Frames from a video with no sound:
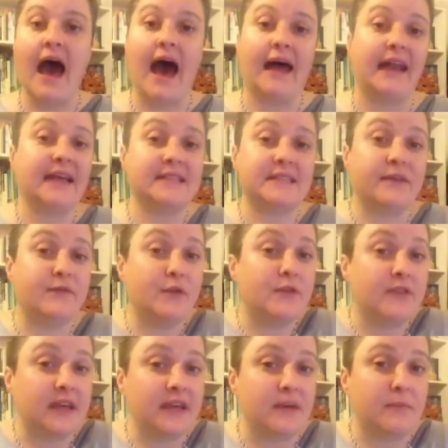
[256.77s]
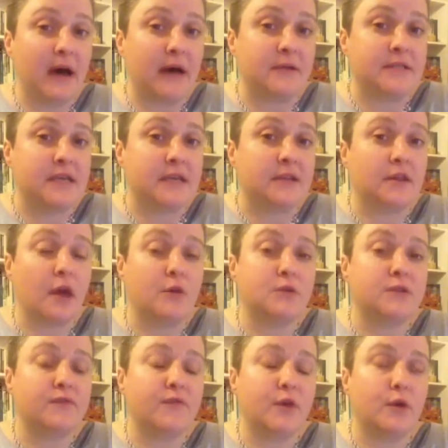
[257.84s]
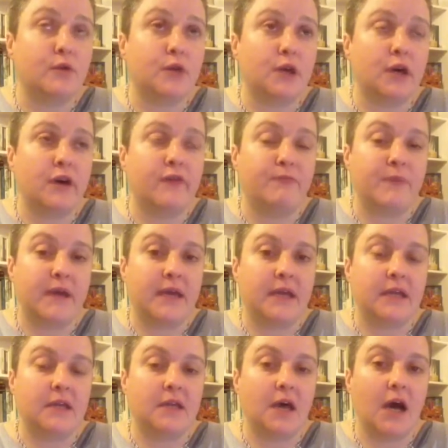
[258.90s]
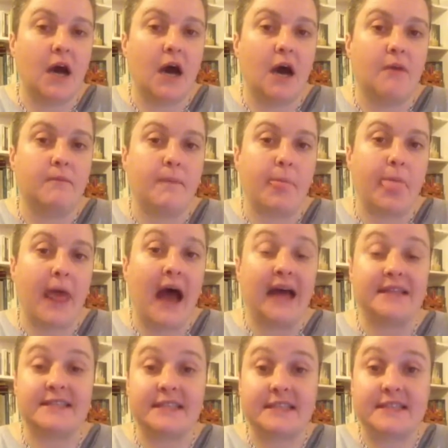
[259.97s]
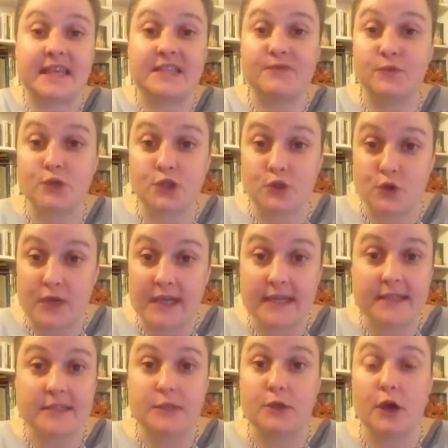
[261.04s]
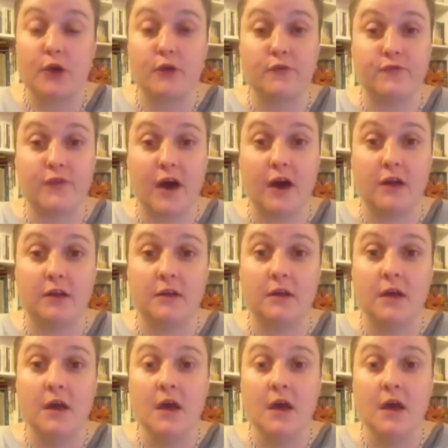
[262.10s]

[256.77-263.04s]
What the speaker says: And actually, if you think about it, those of you that have been had successful streaks, you know, you've done,